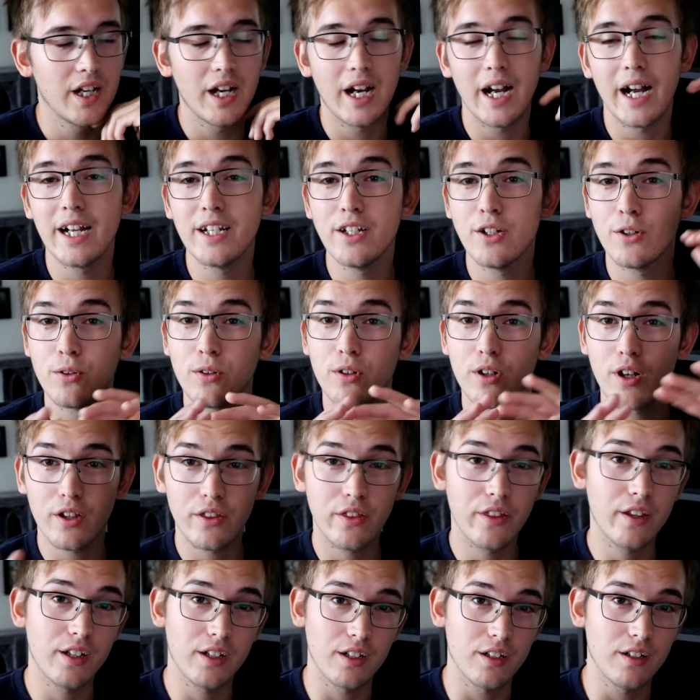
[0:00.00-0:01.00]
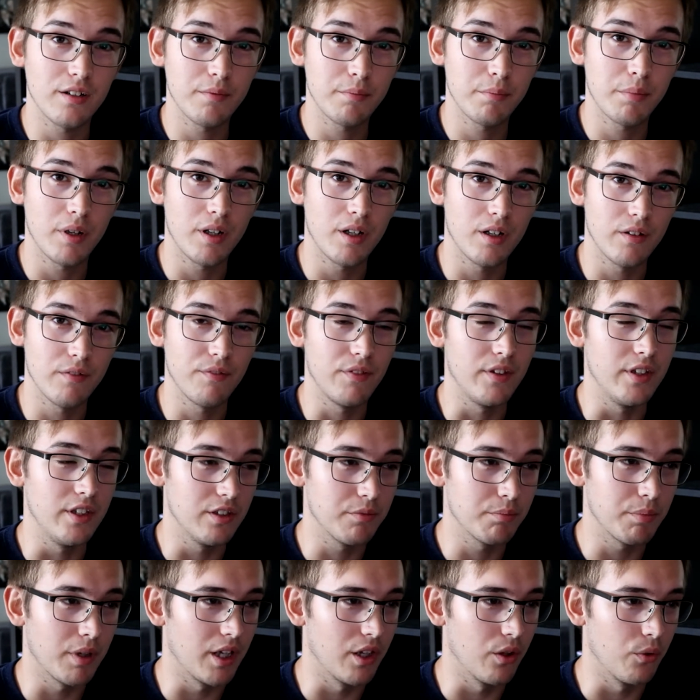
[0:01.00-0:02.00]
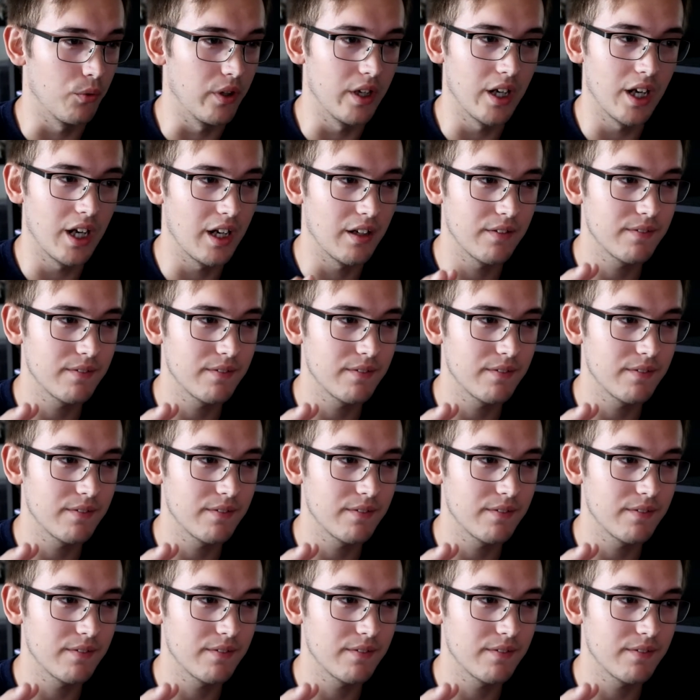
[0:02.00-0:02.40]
I know nothing of these, by the way.